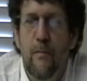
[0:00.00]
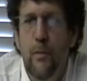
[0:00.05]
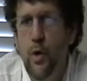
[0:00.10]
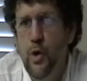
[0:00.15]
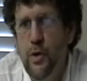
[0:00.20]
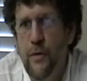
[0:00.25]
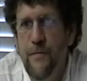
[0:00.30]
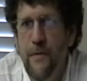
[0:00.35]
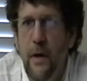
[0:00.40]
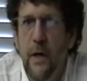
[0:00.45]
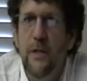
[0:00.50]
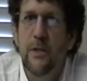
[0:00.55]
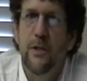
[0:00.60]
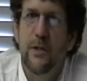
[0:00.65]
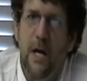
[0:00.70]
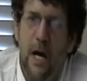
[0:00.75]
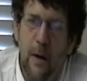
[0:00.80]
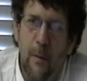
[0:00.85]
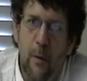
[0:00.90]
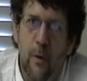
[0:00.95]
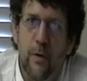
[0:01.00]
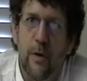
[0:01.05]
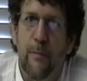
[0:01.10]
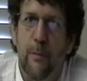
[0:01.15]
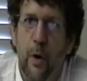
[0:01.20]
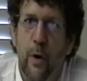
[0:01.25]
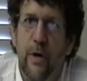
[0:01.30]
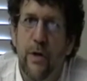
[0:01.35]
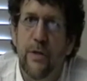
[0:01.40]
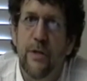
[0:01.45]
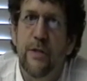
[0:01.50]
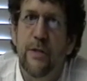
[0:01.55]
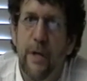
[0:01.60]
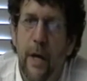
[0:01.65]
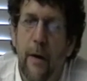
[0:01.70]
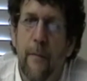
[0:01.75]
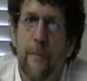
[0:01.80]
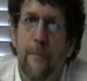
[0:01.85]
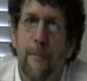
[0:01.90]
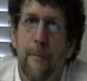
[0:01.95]
Mutual funds, stock
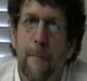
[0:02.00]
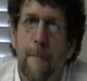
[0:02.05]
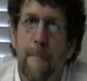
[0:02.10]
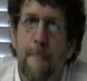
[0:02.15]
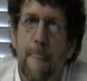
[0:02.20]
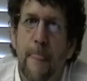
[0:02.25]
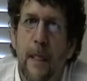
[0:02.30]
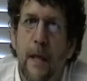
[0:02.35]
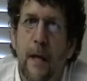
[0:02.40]
brokerage firms.